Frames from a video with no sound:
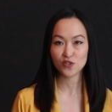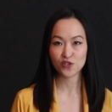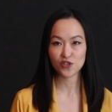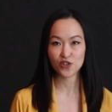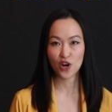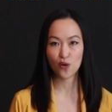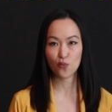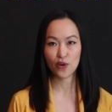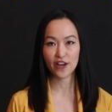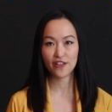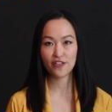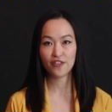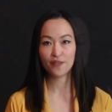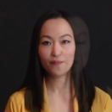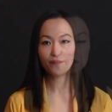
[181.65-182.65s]
to start with?
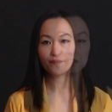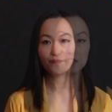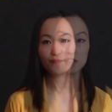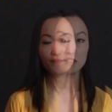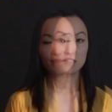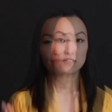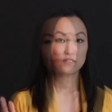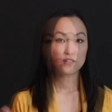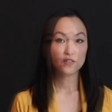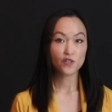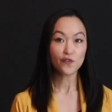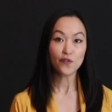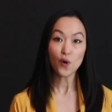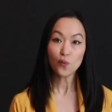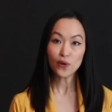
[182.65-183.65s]

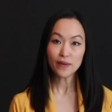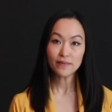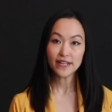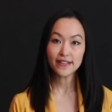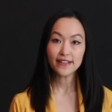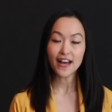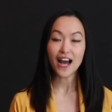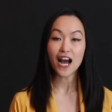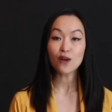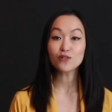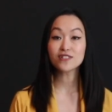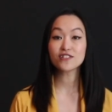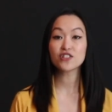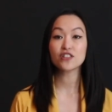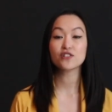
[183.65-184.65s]
So for women, I
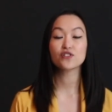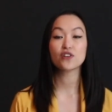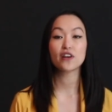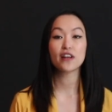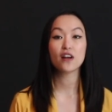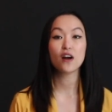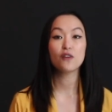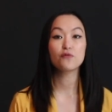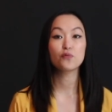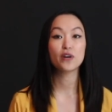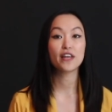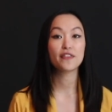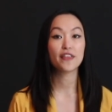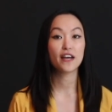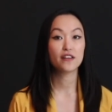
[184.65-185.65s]
would suggest starting off
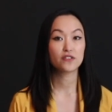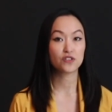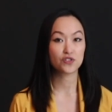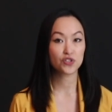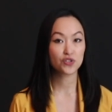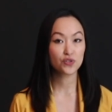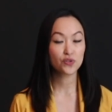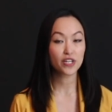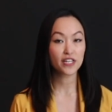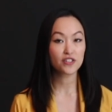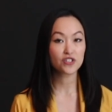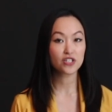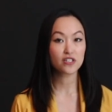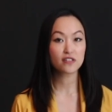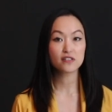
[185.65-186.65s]
with the 2
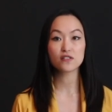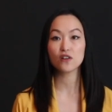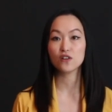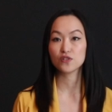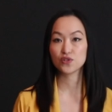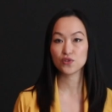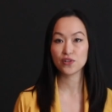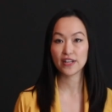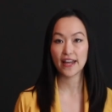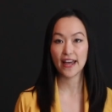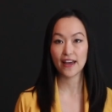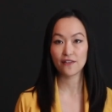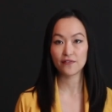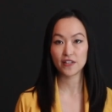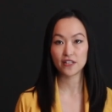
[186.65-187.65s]
inches or
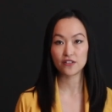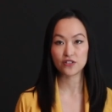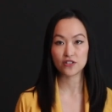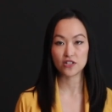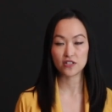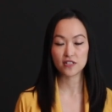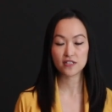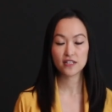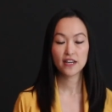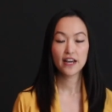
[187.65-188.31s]
2.5 inches.